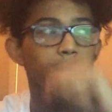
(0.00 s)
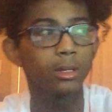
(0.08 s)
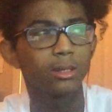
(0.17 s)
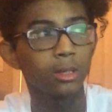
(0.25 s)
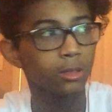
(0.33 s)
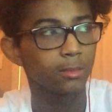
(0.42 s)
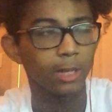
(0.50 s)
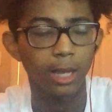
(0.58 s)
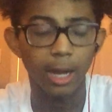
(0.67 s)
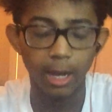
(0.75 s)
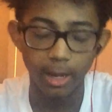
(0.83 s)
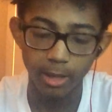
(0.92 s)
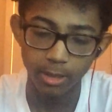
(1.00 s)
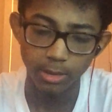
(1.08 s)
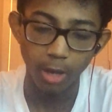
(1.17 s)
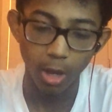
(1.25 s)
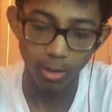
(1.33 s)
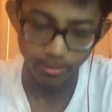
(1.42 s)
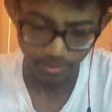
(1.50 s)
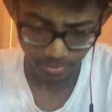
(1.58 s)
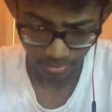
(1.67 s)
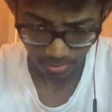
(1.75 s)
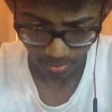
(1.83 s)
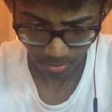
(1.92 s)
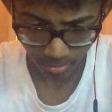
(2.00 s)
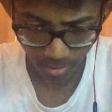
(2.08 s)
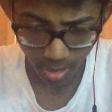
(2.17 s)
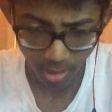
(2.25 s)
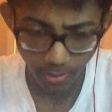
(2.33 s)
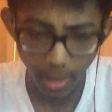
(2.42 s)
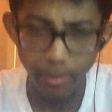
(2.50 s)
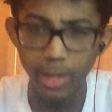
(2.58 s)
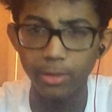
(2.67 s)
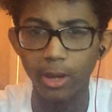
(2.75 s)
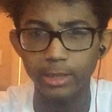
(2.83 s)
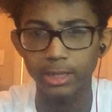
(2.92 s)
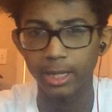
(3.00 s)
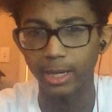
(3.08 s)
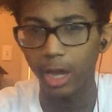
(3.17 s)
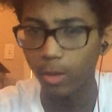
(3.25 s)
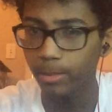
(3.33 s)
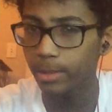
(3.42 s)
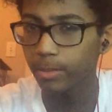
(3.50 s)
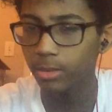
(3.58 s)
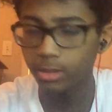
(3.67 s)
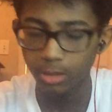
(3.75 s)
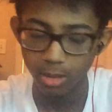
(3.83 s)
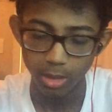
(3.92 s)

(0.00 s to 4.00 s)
excuse me, I know that my thoughts can help people.